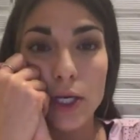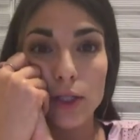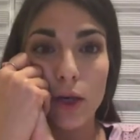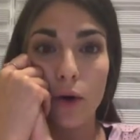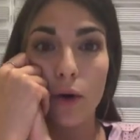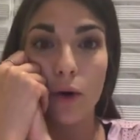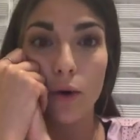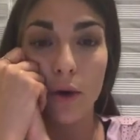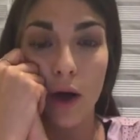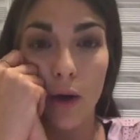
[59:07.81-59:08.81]

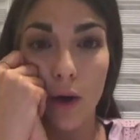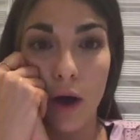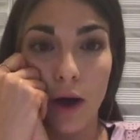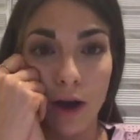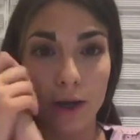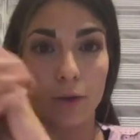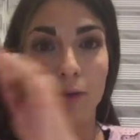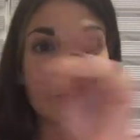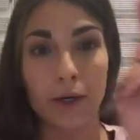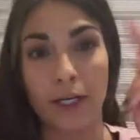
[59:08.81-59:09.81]
So
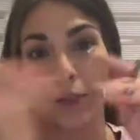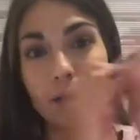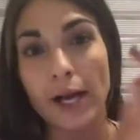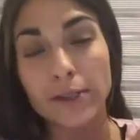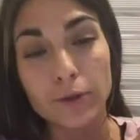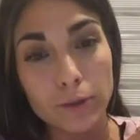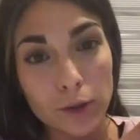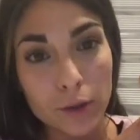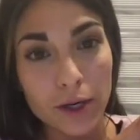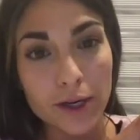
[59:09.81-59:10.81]
we're going to do classroom
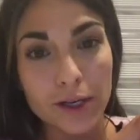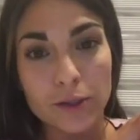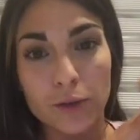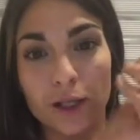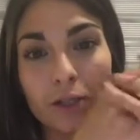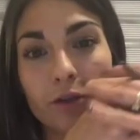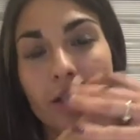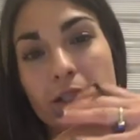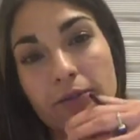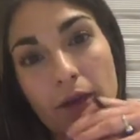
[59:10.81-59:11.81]
tours. We're going to do
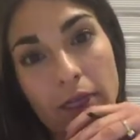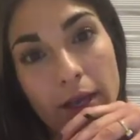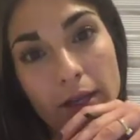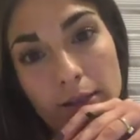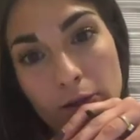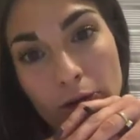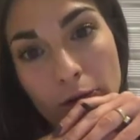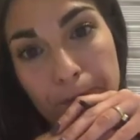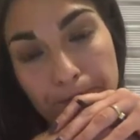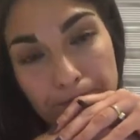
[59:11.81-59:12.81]
lots of fun things.
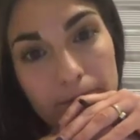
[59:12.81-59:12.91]
So